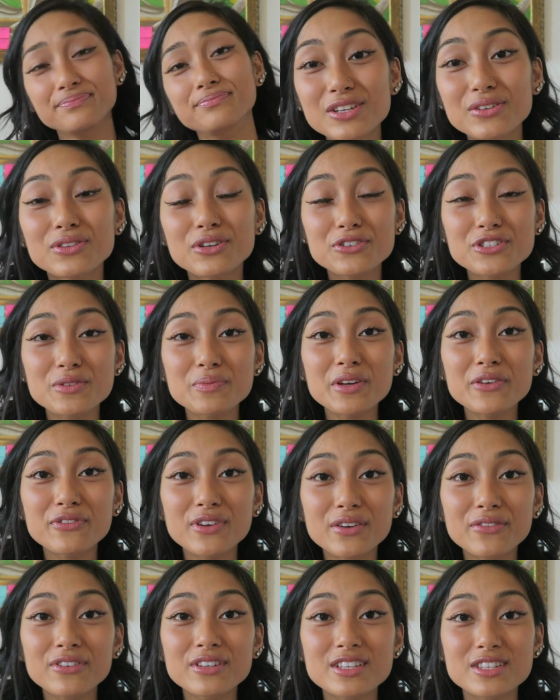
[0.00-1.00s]
So those are my
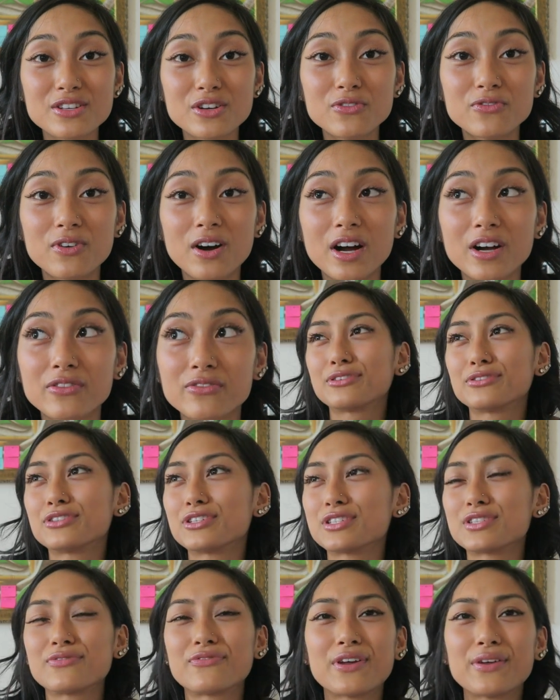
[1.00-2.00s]
favorites so far. They're
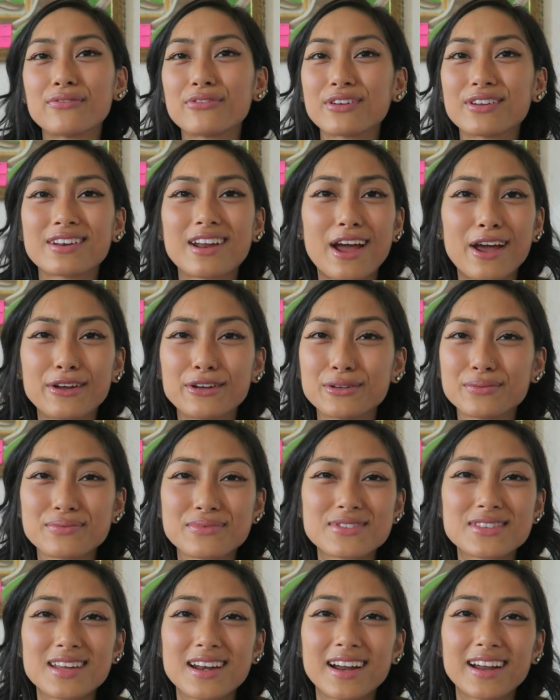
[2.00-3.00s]
just favorite
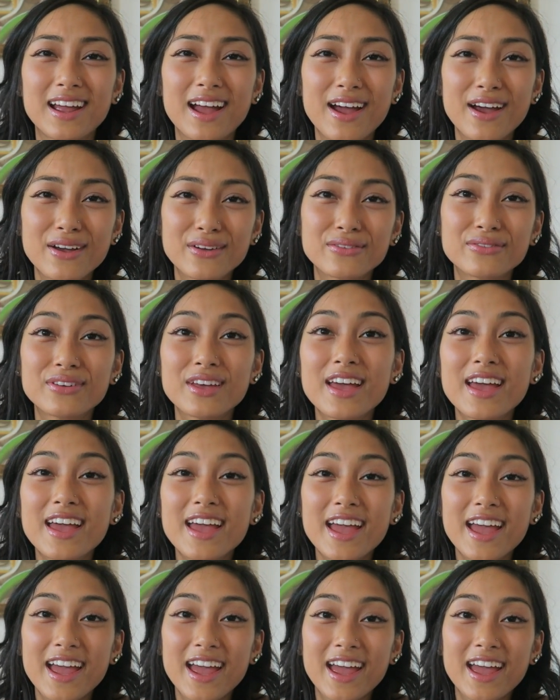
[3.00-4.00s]
items that I have
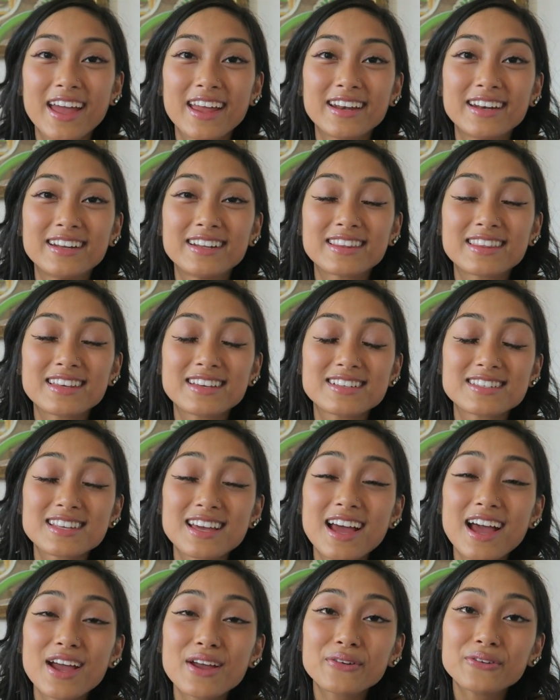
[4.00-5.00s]
and things
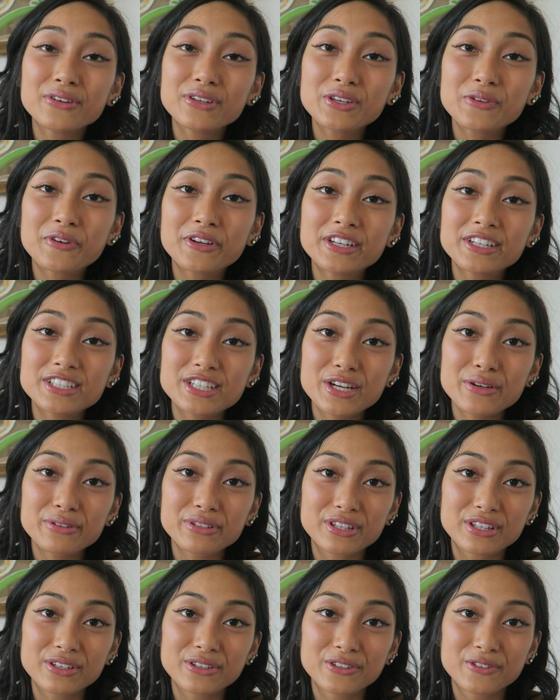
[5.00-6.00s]
that I really want to share
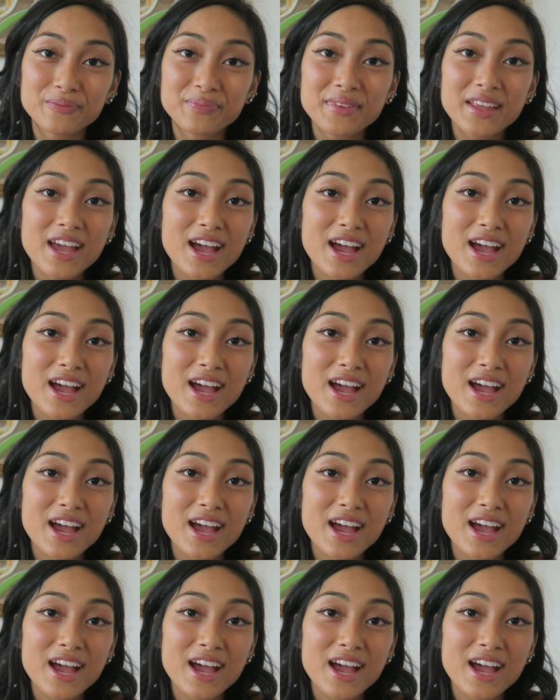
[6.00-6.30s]
with you.